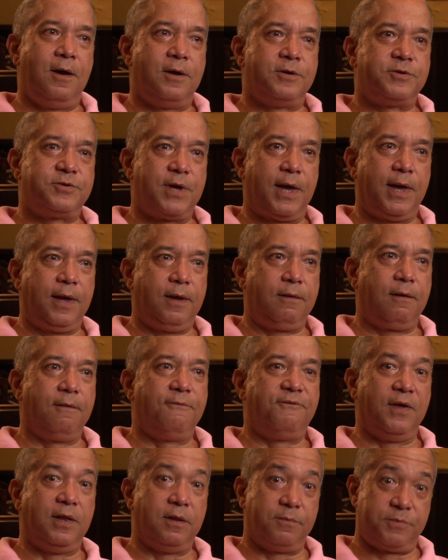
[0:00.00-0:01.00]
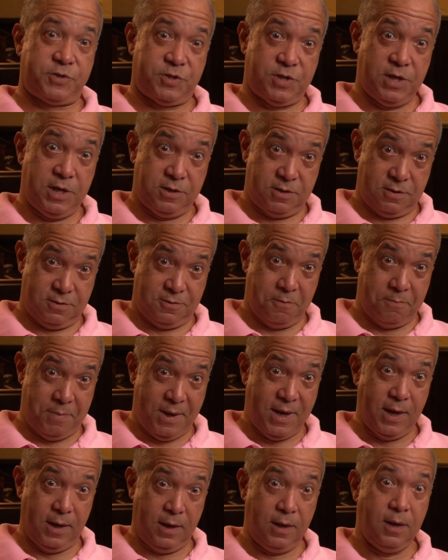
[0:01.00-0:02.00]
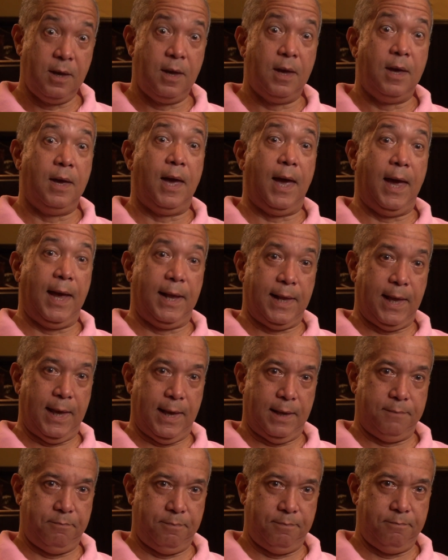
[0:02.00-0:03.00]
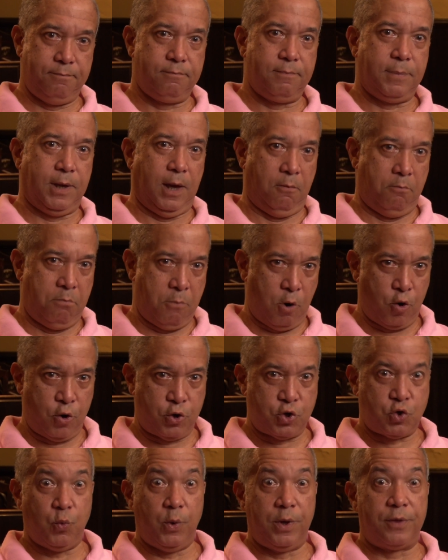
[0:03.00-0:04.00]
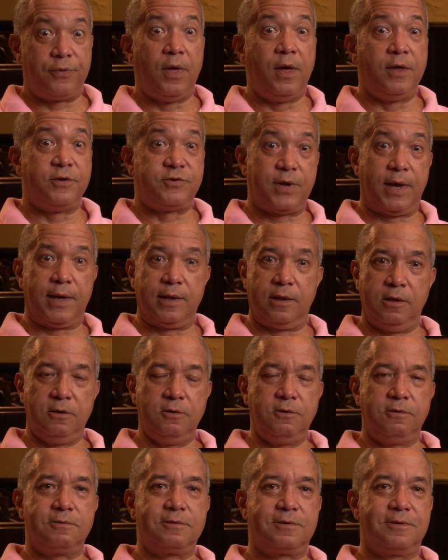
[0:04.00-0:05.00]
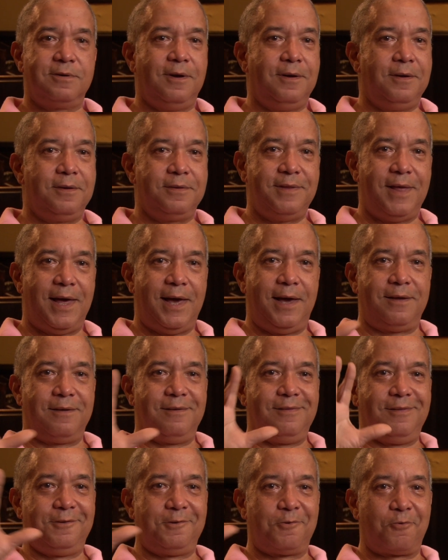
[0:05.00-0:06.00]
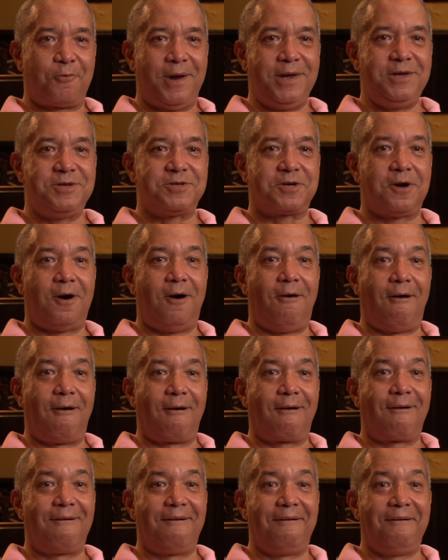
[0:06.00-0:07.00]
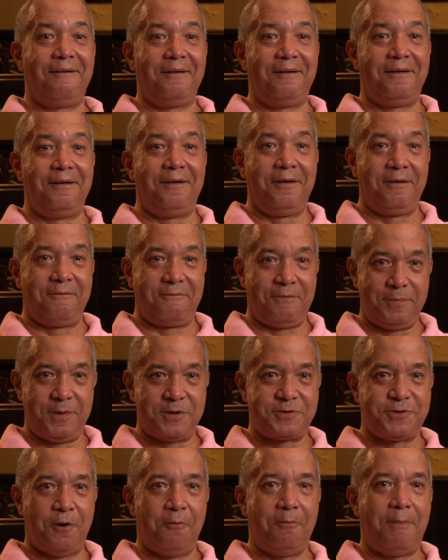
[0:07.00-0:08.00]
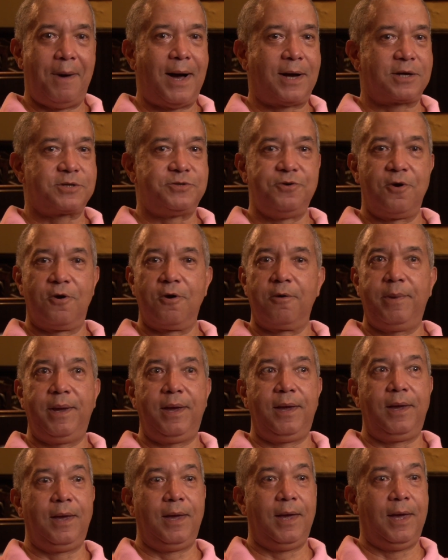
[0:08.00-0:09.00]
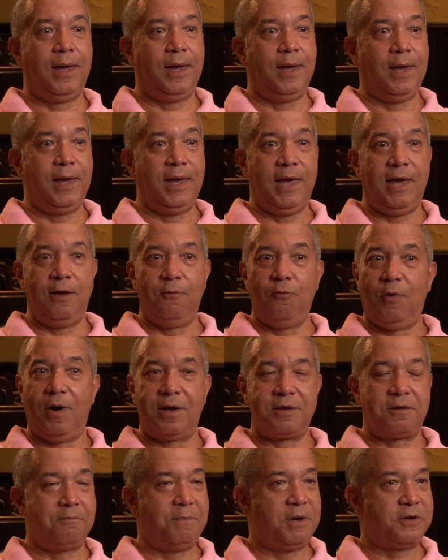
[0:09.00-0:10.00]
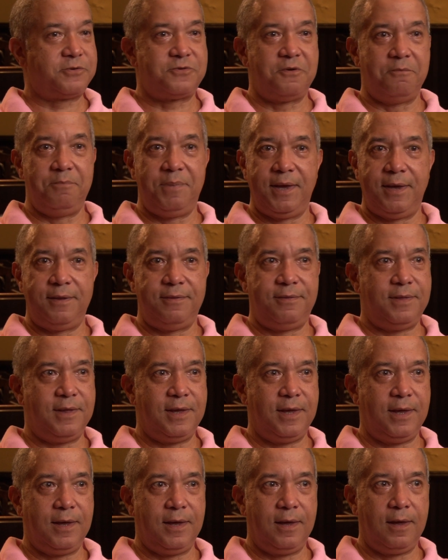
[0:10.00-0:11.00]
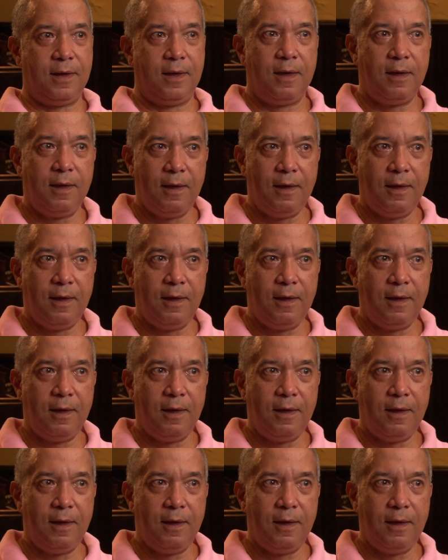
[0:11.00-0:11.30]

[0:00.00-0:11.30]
St. Philip ceased to be and had merged with St. Luke's, that little race car from the Soapbox Derby in what must have been the